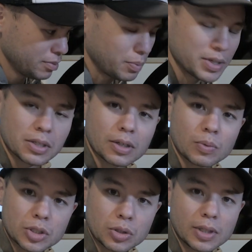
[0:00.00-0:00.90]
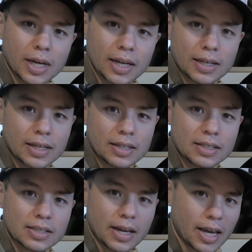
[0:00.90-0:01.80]
But basically what you get
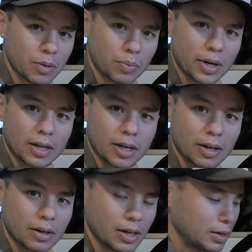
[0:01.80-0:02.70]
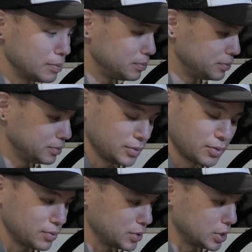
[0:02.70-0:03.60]
is a handbrake,
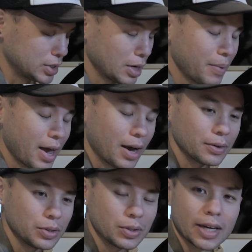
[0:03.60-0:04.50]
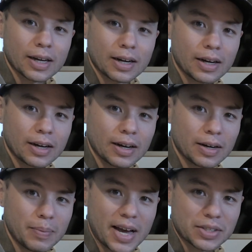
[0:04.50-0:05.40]
somehow you get
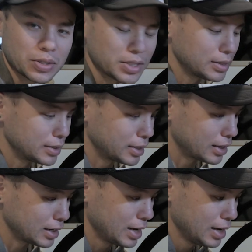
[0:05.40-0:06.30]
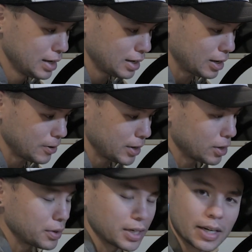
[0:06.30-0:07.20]
a master cylinder
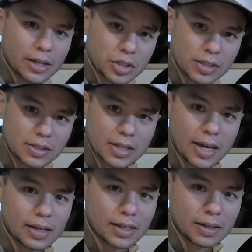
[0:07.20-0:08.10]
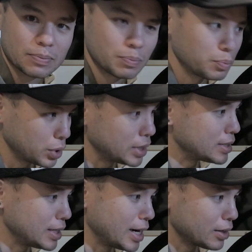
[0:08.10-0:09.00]
and all the connections that put
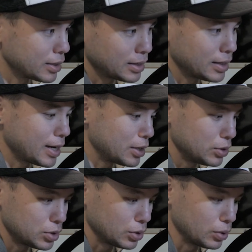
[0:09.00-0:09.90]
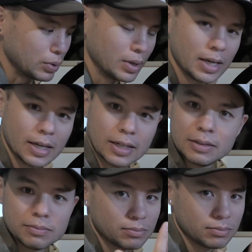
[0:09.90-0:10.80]
it together and allow you to
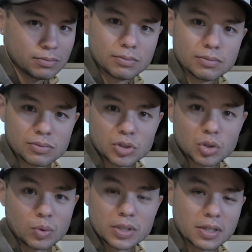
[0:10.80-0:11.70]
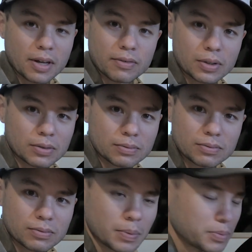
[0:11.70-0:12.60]
squeeze the lever,
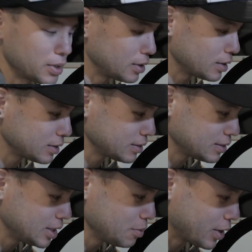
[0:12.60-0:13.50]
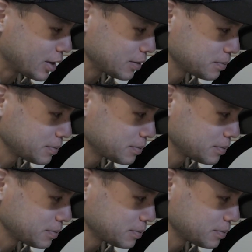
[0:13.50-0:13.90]
rip the e-brake.